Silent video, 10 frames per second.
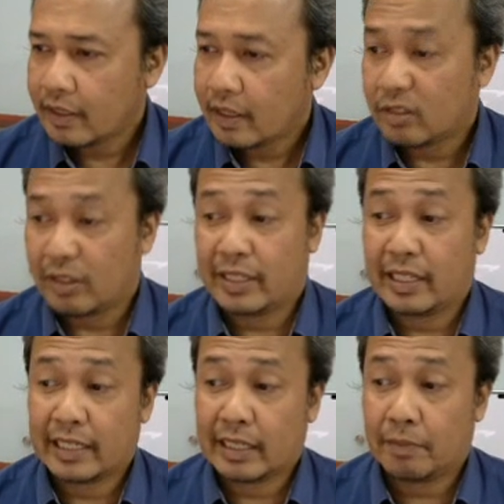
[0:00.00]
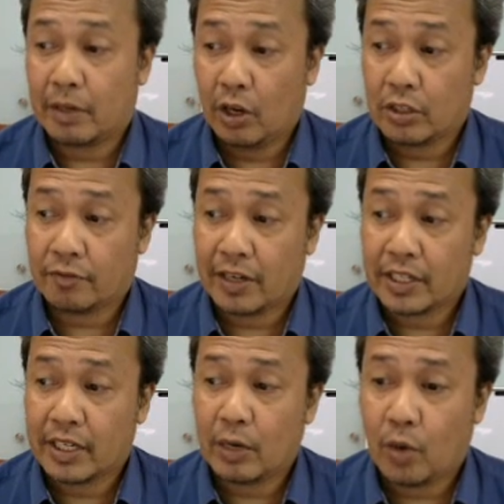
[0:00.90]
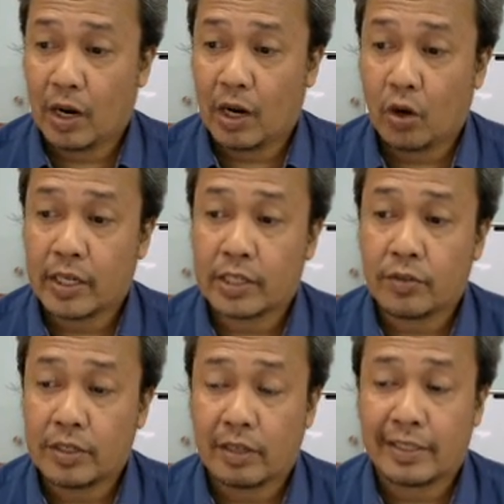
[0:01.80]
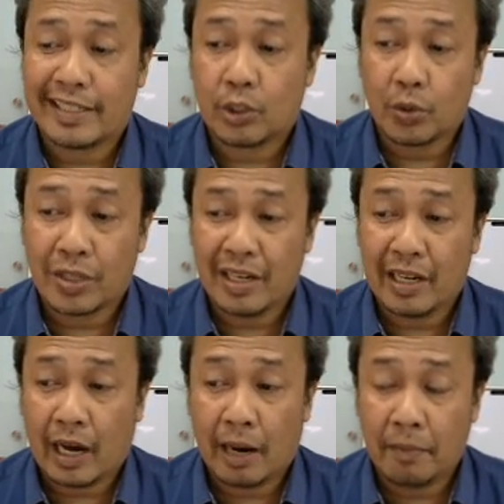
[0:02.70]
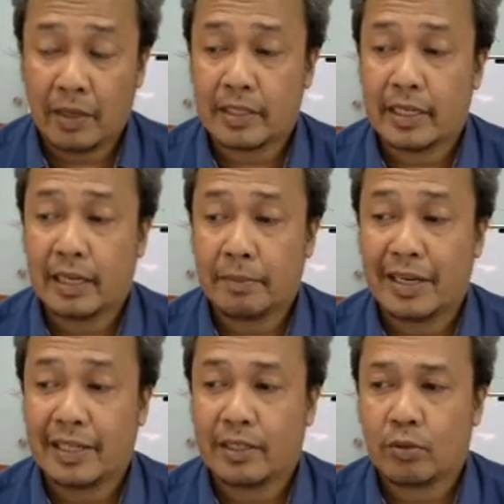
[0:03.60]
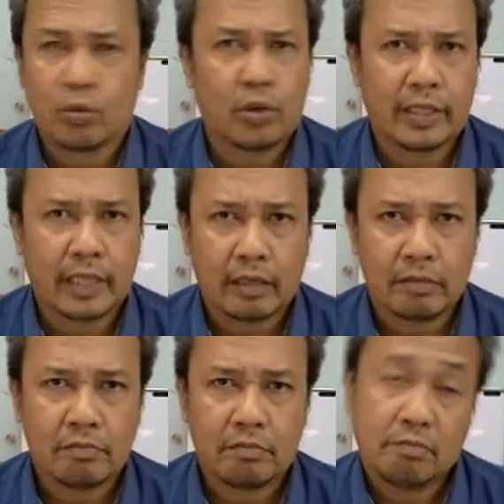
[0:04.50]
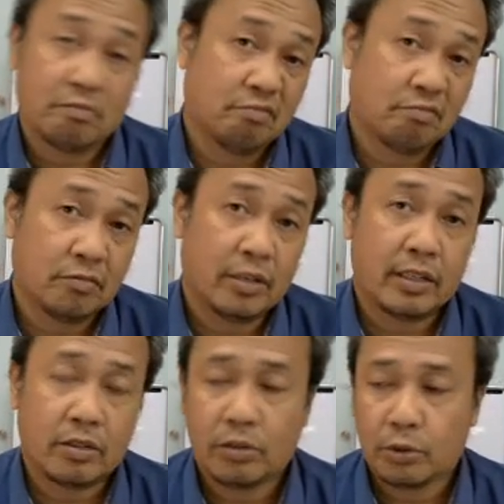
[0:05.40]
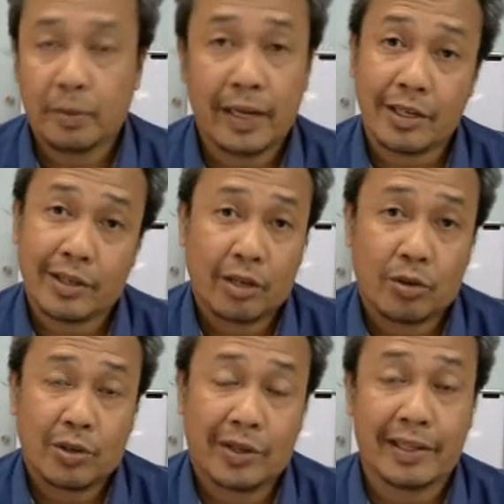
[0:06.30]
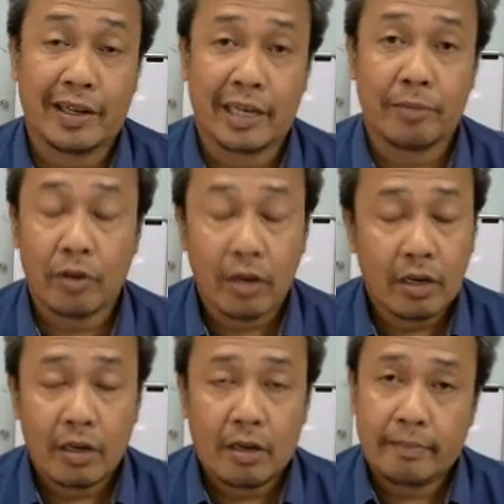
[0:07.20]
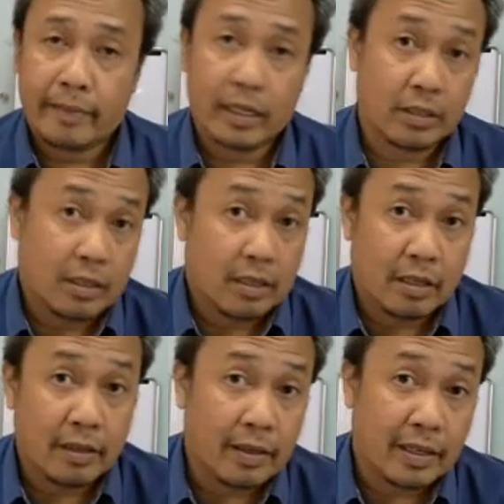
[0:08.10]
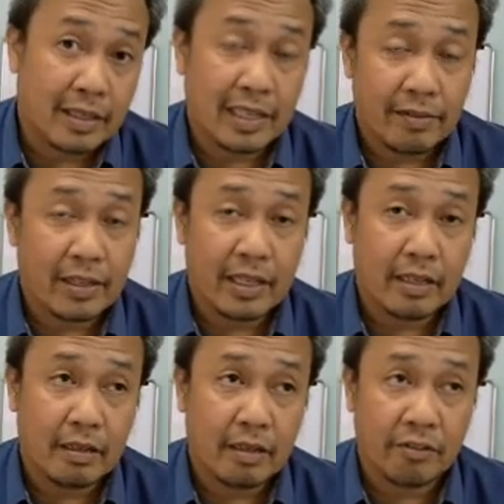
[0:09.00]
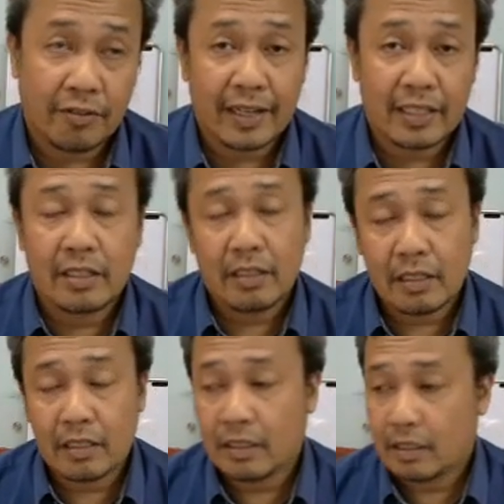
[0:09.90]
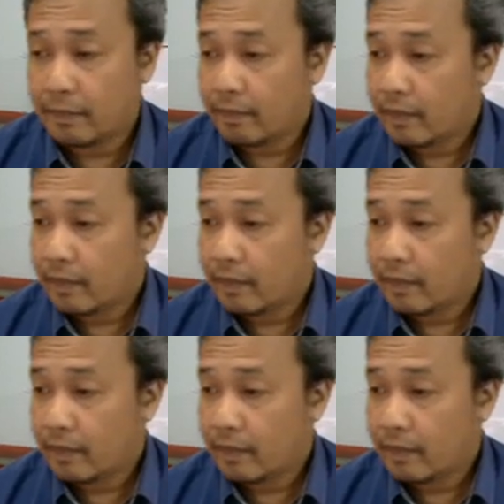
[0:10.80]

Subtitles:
So this is the example. Loss of function at one locus results in totally harmless inability to roll the tongue. Right? So too bad you cannot roll your tongue anymore, but it doesn't have any effect in